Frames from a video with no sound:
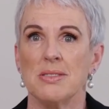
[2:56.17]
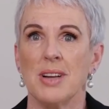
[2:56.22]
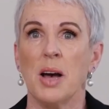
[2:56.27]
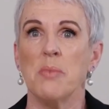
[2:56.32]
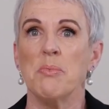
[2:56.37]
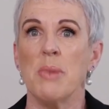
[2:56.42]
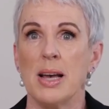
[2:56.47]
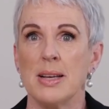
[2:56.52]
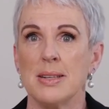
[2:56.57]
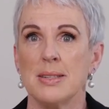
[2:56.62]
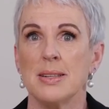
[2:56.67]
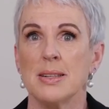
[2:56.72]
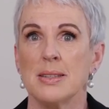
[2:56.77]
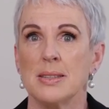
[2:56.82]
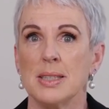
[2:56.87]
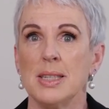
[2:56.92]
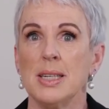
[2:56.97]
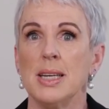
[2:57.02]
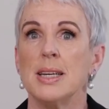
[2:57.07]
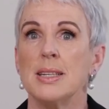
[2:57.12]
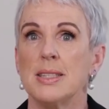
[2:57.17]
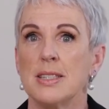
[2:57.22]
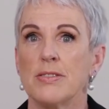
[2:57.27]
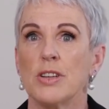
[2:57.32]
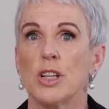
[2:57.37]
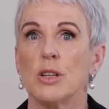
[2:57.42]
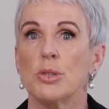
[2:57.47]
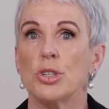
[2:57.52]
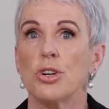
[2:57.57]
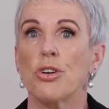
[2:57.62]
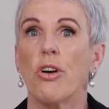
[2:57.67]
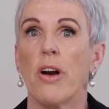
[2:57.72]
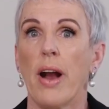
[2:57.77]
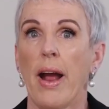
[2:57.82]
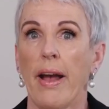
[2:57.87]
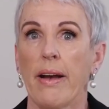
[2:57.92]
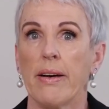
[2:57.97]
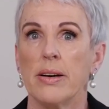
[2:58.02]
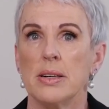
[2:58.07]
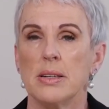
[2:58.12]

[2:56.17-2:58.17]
Amazingly, it developed a crack.